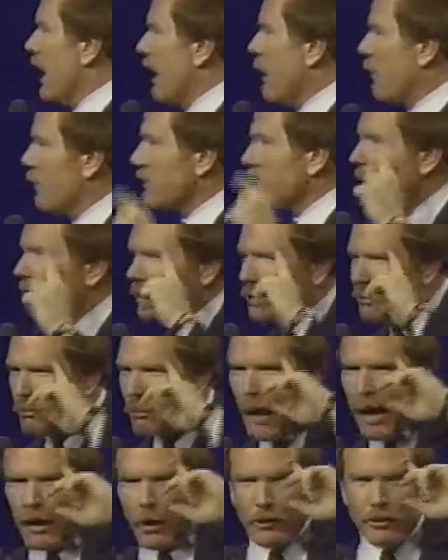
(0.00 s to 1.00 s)
It was
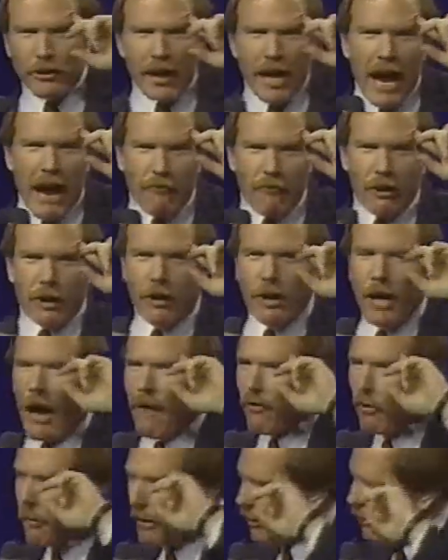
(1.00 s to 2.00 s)
much better to have the
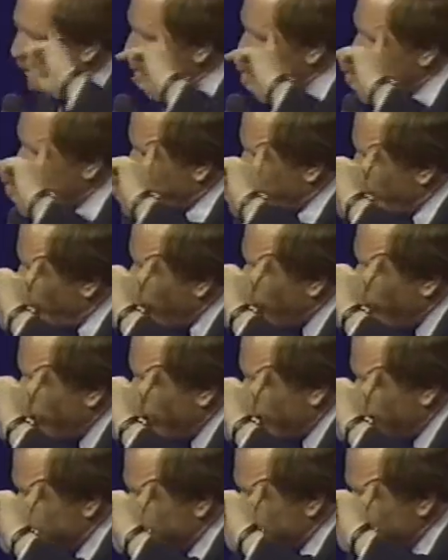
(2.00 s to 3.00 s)
government do it for
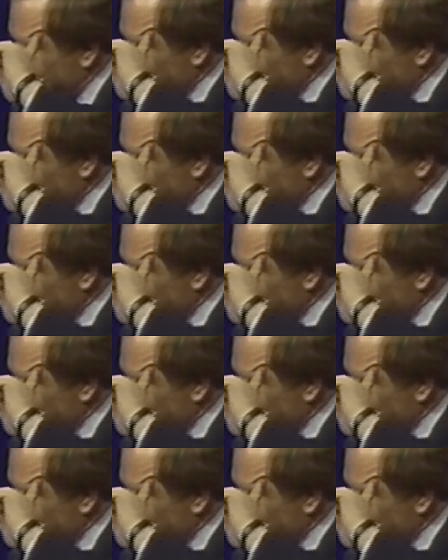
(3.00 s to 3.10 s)
you.